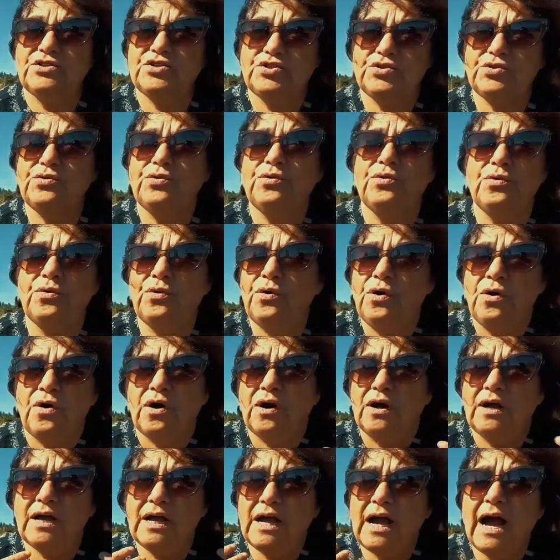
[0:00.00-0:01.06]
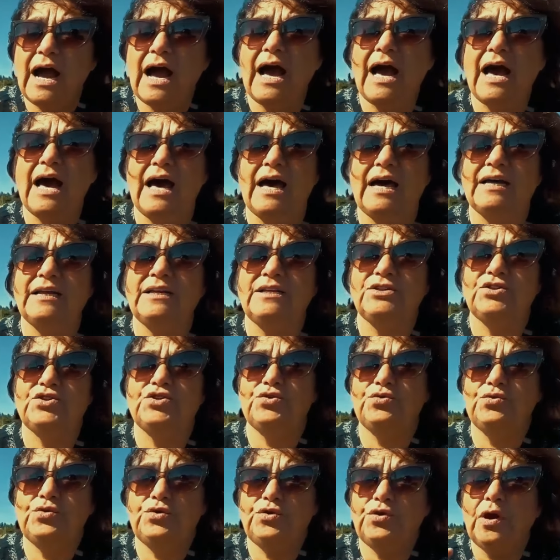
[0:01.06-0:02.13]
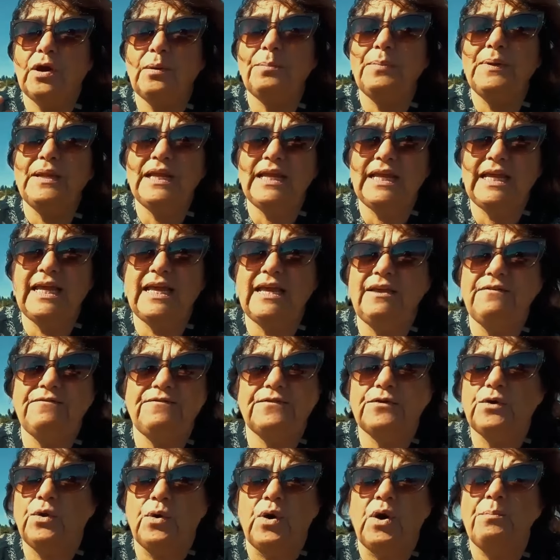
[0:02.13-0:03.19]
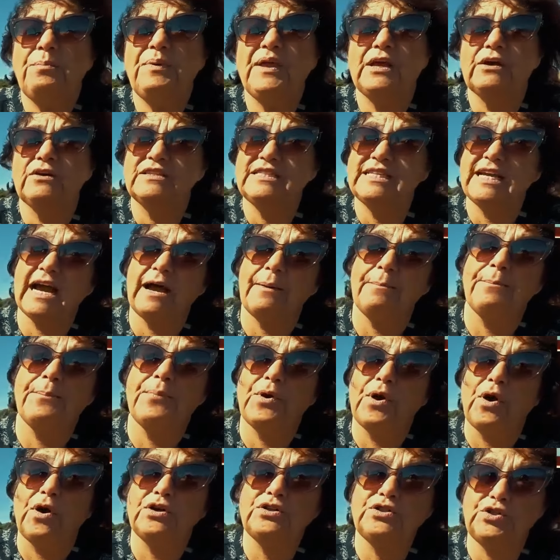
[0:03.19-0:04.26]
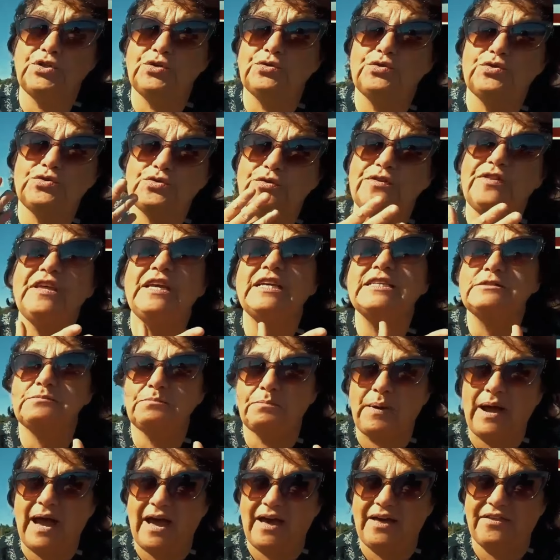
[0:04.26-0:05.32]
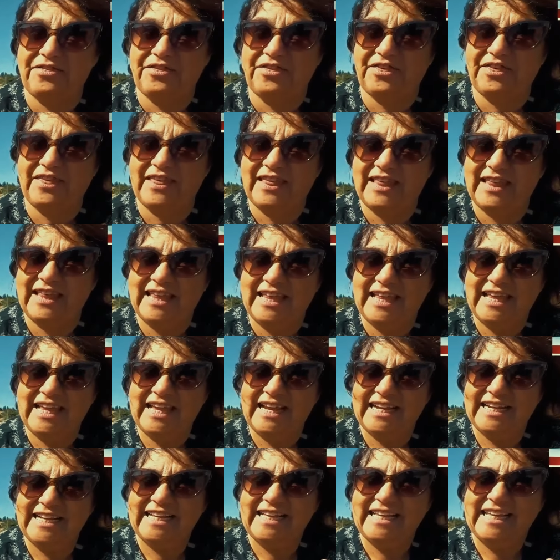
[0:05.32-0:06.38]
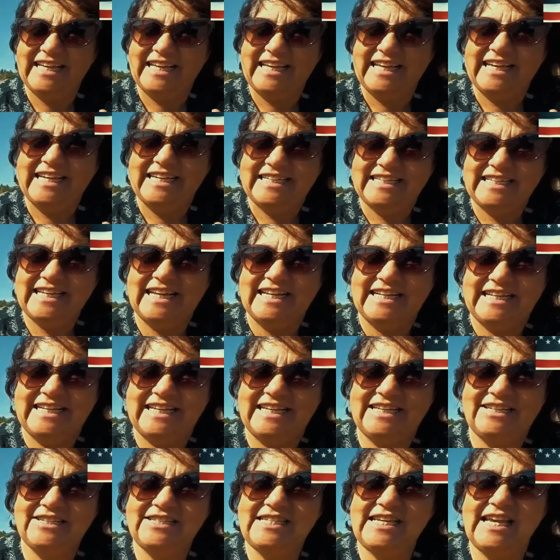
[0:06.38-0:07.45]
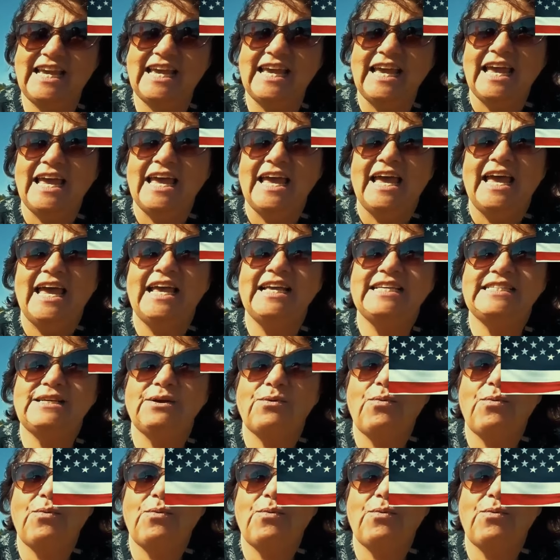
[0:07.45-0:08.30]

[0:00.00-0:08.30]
to God, to your belief, because they have brought you to this path. Yeah, yeah, that's true. You see, yeah. it's a